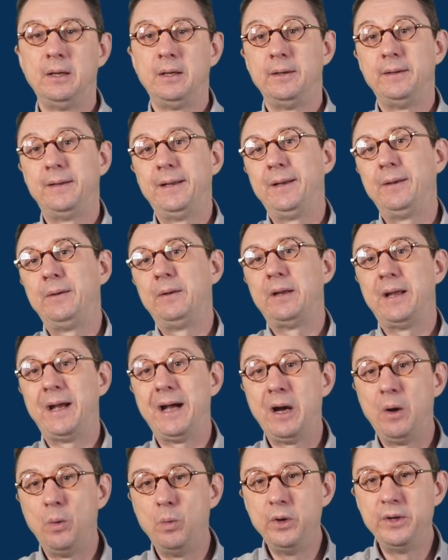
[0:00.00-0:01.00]
then
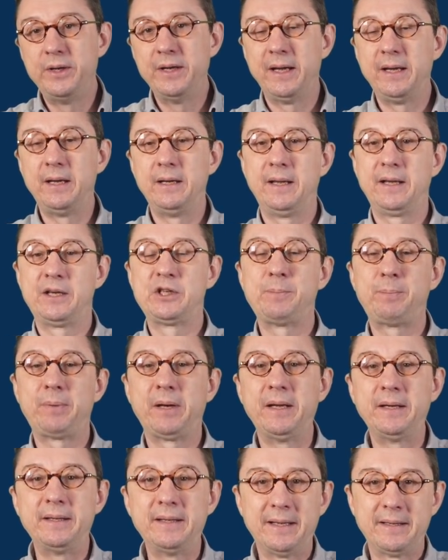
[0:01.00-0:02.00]
how would they
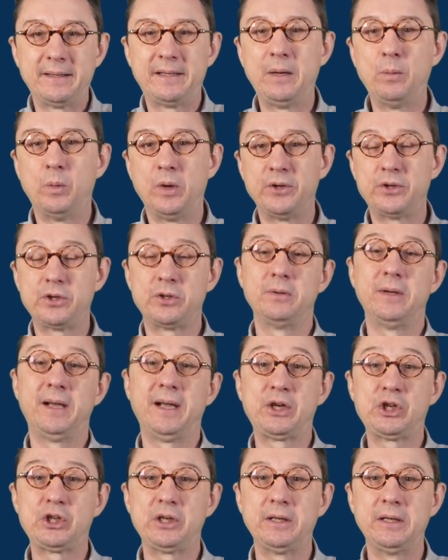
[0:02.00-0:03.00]
explain that they want to
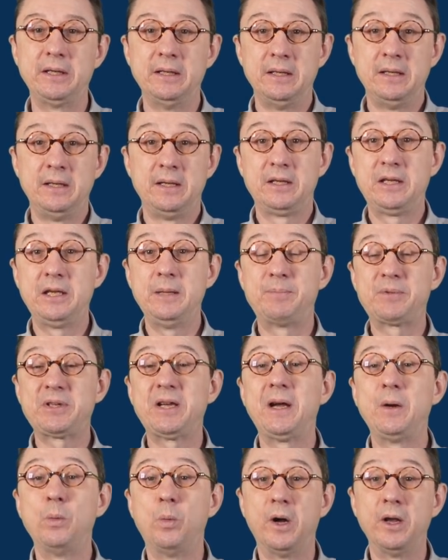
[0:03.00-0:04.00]
actually keep
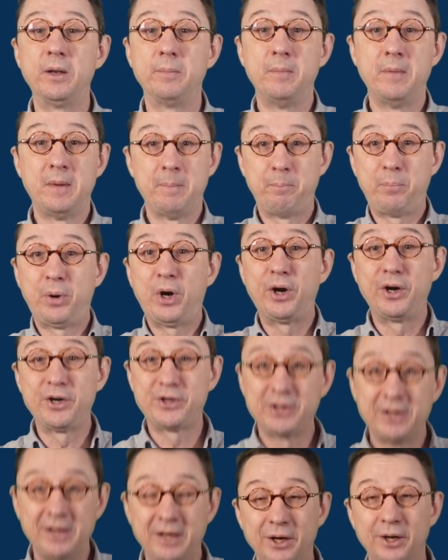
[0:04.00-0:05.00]
Taiwan
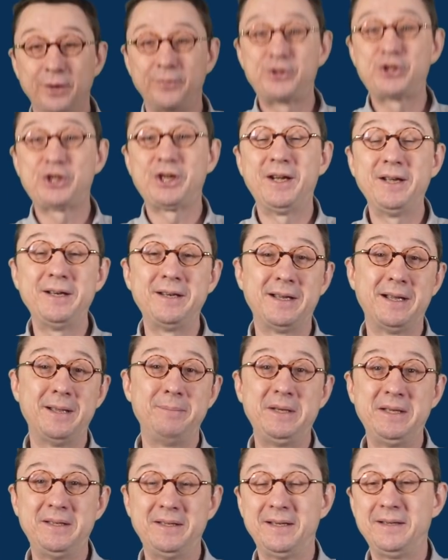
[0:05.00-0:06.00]
part of China? I
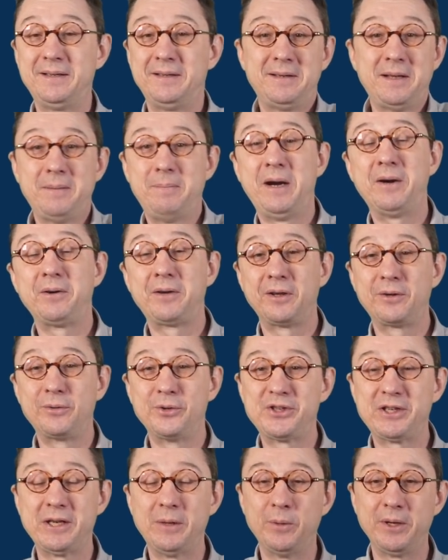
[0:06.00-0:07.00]
mean, then America
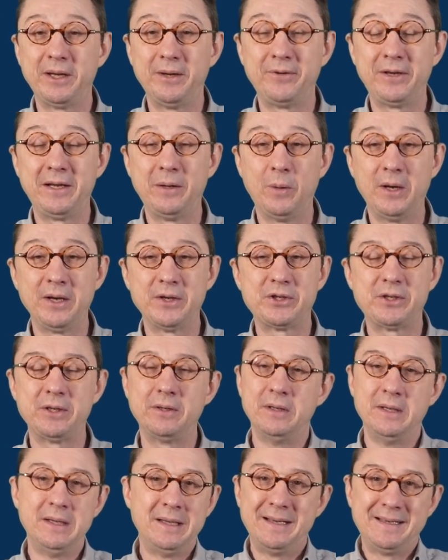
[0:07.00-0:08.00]
could say whatever they want.
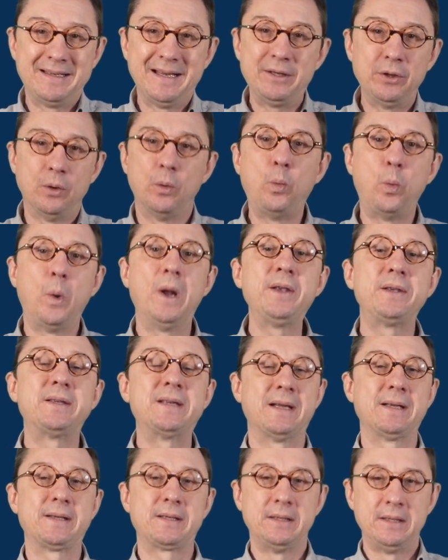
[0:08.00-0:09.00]
So they don't want
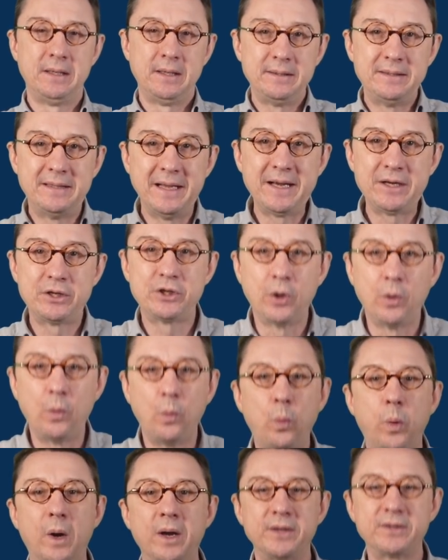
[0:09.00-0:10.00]
that. They
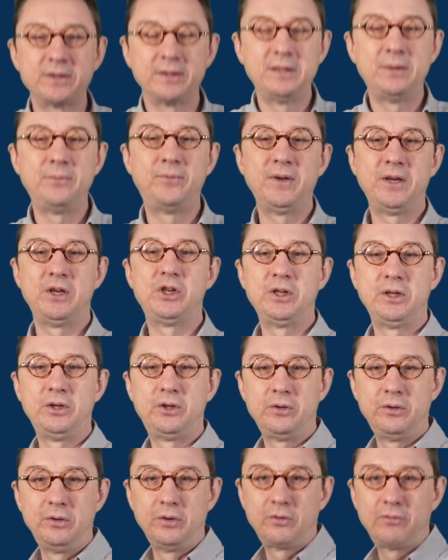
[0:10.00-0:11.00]
don't want an invasion
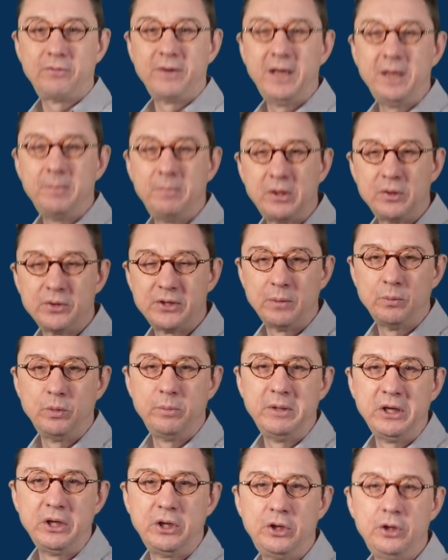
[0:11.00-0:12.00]
into Ukraine, because it
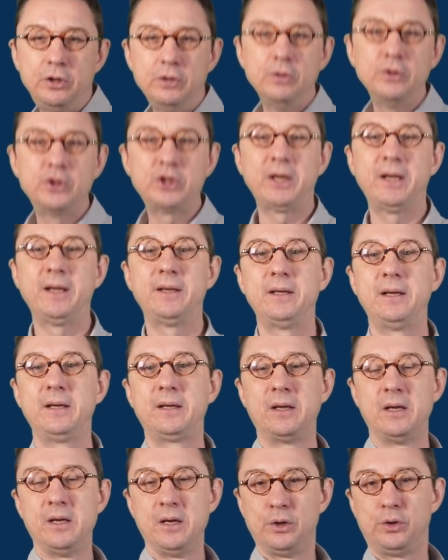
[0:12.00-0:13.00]
would be a huge
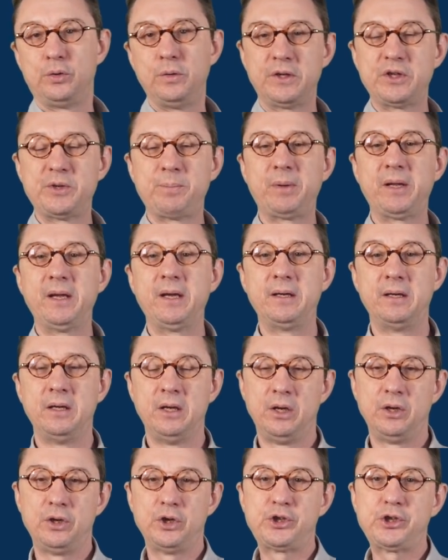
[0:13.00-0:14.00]
headache to explain
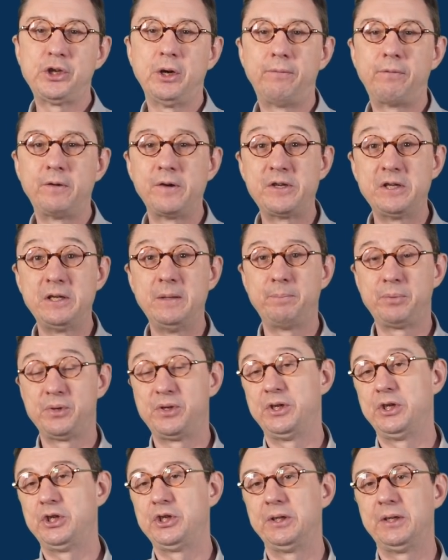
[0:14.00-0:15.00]
the sovereignty
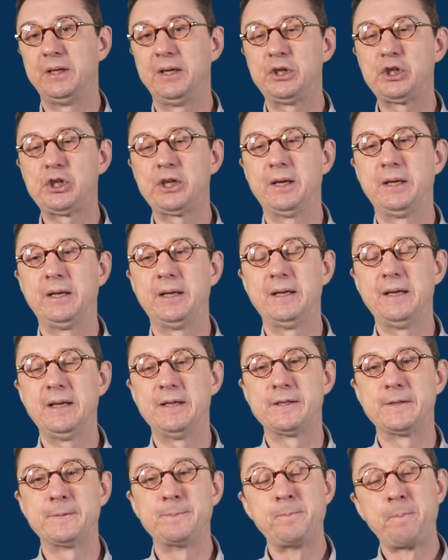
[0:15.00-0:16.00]
position that China
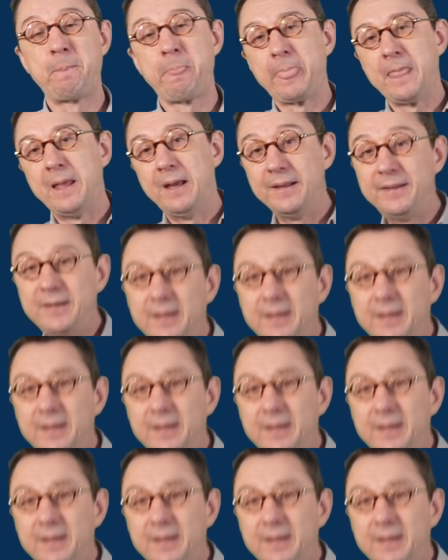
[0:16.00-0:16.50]
has. And